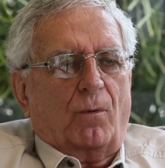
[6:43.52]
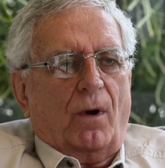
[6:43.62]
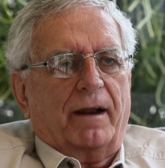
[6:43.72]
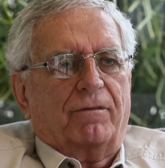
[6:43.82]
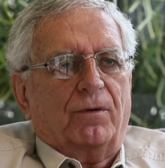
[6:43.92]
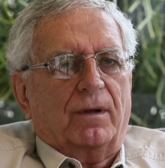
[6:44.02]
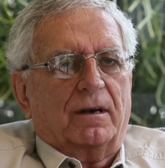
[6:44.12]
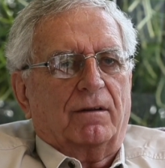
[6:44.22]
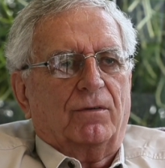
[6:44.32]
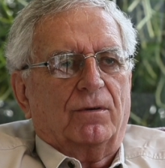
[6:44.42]
quite a few
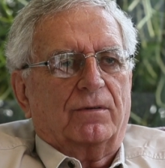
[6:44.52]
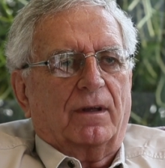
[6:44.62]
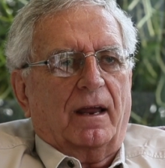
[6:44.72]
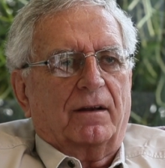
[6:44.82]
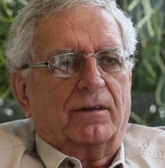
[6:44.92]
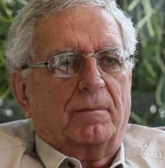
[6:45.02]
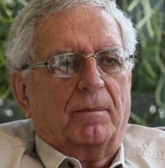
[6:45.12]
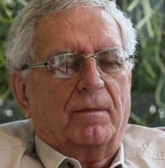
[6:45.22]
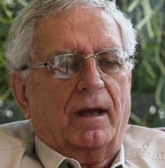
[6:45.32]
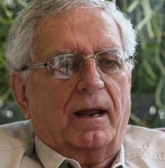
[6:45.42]
interviews and some
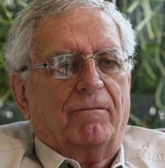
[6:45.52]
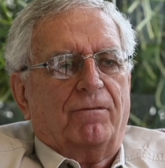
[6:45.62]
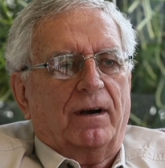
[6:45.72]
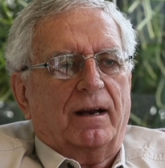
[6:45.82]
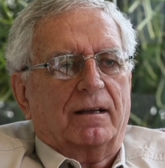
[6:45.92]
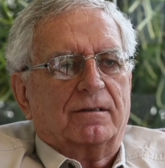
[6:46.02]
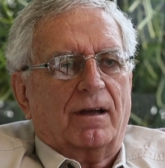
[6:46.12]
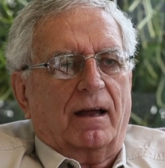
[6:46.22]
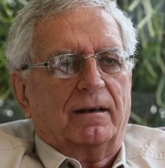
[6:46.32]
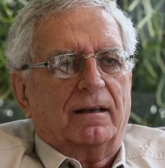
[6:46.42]
very
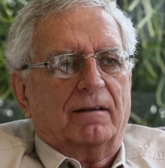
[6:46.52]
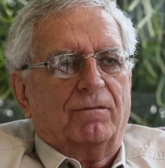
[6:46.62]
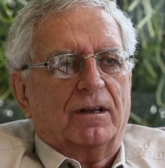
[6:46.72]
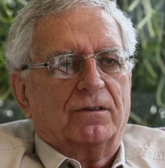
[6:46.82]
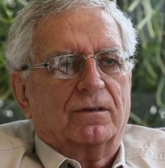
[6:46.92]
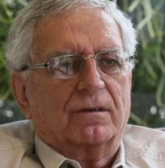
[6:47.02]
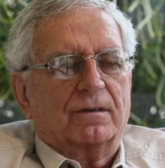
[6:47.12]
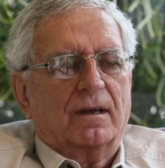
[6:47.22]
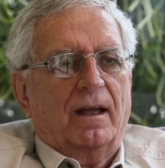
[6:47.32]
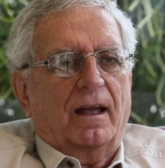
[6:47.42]
exciting
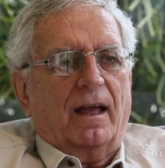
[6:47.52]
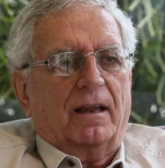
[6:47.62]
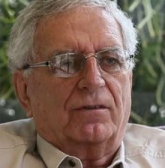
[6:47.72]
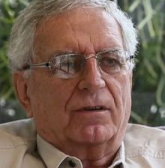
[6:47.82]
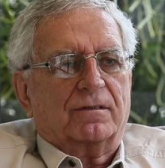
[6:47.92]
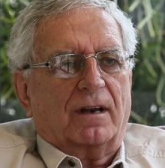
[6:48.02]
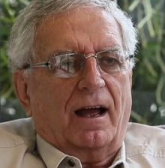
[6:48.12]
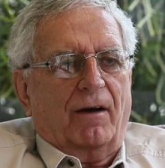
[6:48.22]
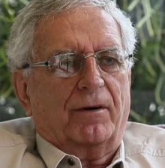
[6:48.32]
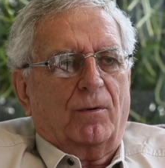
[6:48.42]
adventures and just how it